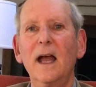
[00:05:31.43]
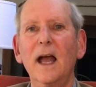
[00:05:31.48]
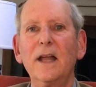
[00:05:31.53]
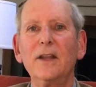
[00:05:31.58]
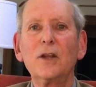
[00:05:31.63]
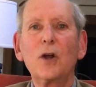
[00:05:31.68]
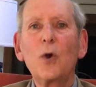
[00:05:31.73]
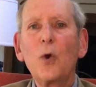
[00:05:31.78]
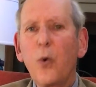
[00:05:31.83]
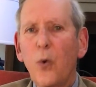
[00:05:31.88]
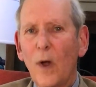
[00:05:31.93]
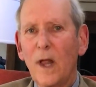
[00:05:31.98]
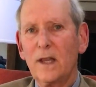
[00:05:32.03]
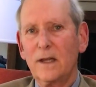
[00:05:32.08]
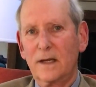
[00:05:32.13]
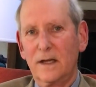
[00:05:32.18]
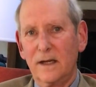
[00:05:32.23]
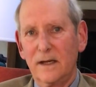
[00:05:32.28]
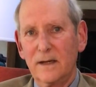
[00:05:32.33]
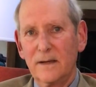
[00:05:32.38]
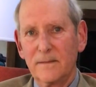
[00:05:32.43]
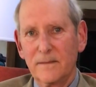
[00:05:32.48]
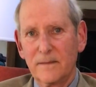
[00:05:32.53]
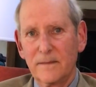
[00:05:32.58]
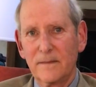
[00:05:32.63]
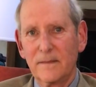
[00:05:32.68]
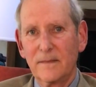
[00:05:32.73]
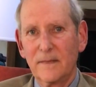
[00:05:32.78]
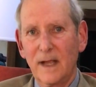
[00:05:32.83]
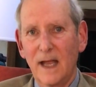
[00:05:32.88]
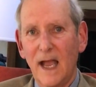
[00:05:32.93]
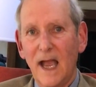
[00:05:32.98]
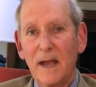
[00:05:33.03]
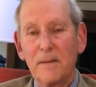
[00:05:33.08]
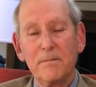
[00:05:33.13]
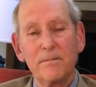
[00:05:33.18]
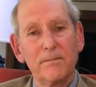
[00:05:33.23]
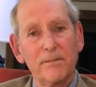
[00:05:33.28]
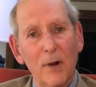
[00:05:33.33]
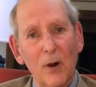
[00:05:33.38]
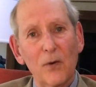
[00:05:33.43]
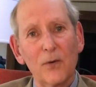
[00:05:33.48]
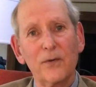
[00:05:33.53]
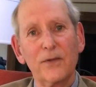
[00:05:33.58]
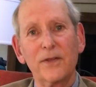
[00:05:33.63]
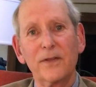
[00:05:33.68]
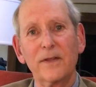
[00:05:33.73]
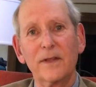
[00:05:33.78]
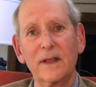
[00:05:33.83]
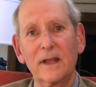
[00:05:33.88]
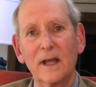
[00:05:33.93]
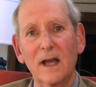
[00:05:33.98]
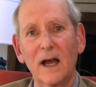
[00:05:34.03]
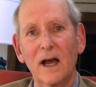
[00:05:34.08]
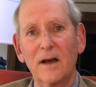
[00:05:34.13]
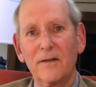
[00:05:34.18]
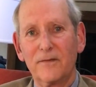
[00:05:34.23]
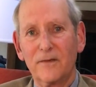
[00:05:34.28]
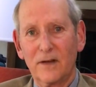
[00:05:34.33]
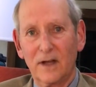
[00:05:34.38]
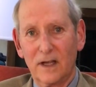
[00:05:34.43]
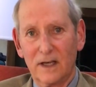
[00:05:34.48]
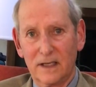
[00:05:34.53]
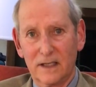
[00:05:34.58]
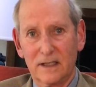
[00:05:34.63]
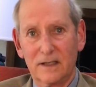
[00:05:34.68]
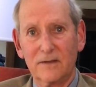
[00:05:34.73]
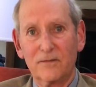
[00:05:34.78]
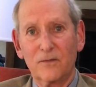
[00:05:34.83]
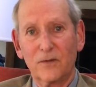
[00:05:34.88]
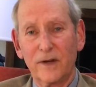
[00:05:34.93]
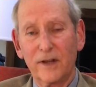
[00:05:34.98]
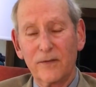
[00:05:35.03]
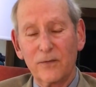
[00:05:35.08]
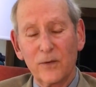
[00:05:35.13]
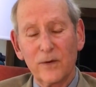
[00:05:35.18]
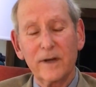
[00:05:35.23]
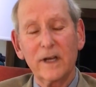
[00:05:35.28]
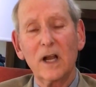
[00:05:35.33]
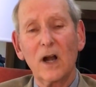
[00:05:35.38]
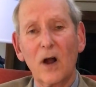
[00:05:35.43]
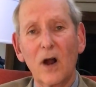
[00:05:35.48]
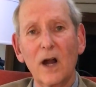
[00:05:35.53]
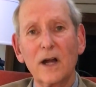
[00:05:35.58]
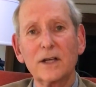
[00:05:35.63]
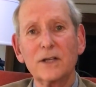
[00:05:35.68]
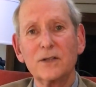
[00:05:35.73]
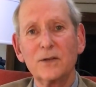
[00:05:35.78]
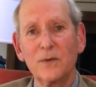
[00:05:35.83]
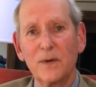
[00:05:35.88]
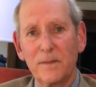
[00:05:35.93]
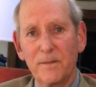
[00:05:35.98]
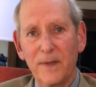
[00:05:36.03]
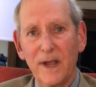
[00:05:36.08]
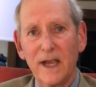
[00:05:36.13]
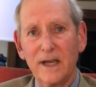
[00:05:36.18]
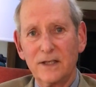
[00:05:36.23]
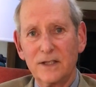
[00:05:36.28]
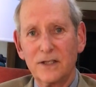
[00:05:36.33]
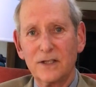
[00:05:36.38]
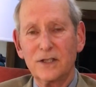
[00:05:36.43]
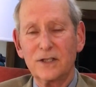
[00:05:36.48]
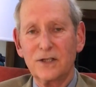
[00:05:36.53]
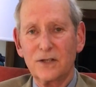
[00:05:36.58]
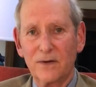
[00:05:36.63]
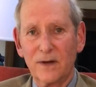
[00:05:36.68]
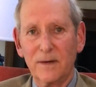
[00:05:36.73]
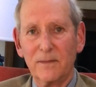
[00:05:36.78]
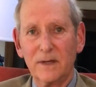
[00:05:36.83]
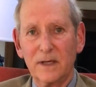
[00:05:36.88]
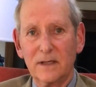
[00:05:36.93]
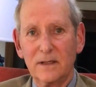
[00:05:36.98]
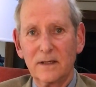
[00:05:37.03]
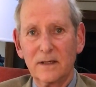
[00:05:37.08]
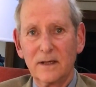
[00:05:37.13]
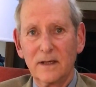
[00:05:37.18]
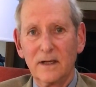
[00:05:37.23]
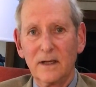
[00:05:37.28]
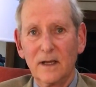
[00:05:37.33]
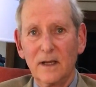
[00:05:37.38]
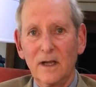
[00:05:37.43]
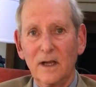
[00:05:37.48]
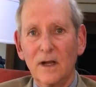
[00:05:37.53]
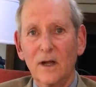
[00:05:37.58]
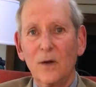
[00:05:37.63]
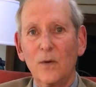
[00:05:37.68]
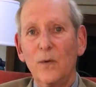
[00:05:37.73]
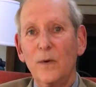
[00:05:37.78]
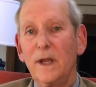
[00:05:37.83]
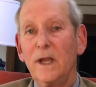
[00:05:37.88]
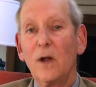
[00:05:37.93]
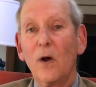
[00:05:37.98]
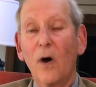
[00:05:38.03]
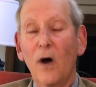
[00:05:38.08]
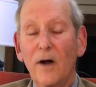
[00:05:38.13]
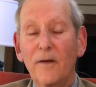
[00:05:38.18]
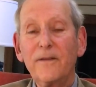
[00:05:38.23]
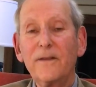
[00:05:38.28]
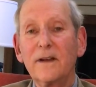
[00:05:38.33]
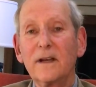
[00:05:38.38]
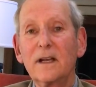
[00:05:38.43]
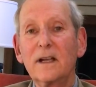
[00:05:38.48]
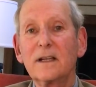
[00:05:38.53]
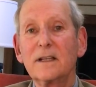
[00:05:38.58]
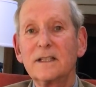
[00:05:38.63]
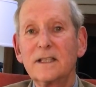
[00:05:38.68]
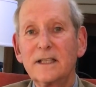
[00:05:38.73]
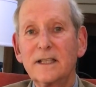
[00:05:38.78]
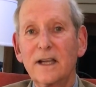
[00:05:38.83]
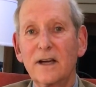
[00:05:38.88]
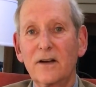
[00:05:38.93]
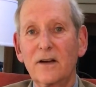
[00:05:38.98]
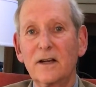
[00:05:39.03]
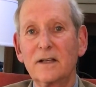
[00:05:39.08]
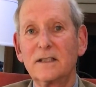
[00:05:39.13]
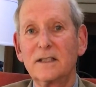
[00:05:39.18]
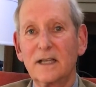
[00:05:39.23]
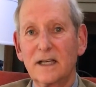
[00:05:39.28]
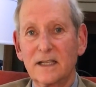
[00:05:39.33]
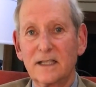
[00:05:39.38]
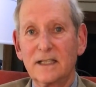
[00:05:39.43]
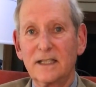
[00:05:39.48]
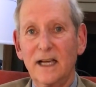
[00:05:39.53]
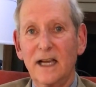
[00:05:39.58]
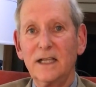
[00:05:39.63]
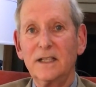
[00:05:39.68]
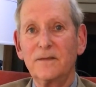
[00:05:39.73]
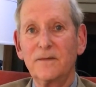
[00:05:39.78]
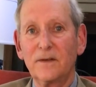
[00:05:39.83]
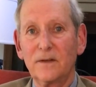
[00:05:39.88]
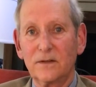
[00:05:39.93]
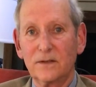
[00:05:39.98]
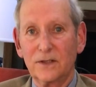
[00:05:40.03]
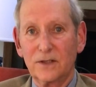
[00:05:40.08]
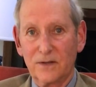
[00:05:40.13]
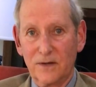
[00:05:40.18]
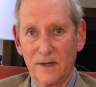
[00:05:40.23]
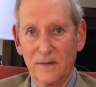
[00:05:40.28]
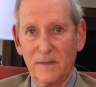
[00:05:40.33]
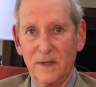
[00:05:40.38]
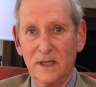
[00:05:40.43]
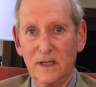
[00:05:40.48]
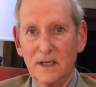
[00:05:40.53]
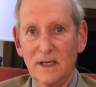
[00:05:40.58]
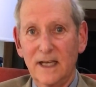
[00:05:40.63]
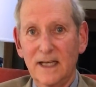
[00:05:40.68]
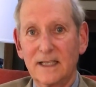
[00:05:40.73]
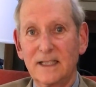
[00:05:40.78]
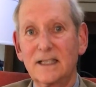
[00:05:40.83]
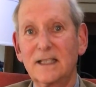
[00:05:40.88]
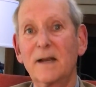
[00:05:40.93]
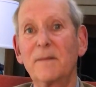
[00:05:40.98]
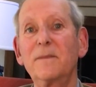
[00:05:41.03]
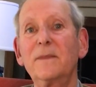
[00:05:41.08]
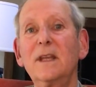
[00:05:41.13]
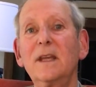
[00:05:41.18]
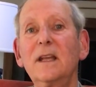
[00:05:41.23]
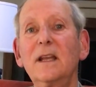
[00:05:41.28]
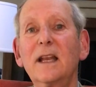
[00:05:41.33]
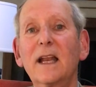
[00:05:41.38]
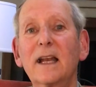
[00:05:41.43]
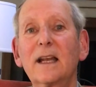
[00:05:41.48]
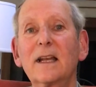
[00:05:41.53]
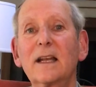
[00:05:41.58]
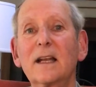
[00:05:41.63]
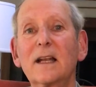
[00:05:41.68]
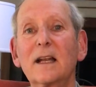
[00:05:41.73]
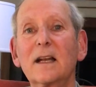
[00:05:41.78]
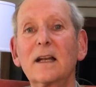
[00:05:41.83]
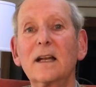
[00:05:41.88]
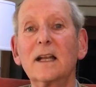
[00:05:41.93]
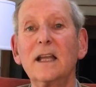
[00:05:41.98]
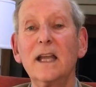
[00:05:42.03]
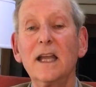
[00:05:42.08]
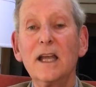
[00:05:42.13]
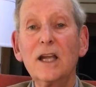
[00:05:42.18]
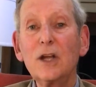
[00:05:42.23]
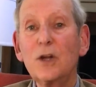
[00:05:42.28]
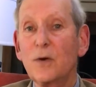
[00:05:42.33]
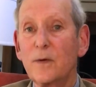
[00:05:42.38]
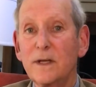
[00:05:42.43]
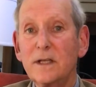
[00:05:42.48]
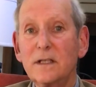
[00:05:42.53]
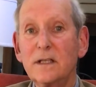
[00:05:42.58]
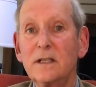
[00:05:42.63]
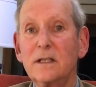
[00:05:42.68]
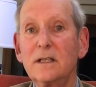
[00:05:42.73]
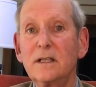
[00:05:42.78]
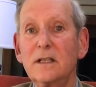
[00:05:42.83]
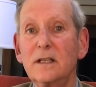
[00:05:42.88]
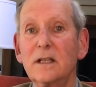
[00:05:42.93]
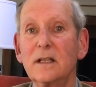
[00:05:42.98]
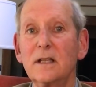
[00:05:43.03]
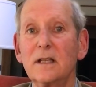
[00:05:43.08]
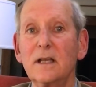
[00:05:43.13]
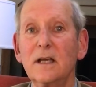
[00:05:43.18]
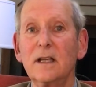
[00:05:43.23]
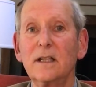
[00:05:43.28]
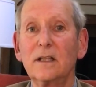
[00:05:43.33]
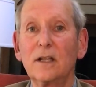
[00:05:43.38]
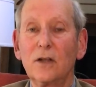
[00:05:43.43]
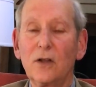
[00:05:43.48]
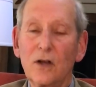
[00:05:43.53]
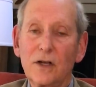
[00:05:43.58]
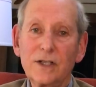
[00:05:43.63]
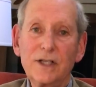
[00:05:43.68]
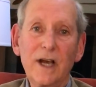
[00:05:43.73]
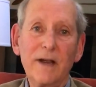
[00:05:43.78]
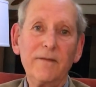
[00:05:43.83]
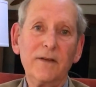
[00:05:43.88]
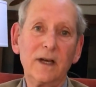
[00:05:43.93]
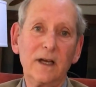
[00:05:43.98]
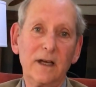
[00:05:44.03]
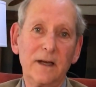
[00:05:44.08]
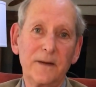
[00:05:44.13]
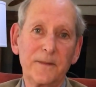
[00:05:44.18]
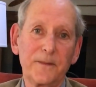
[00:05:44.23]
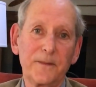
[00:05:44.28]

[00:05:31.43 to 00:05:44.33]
and the quality at both with regard to a patient's treatment. We often consider a successful treatment as something that increases the longevity.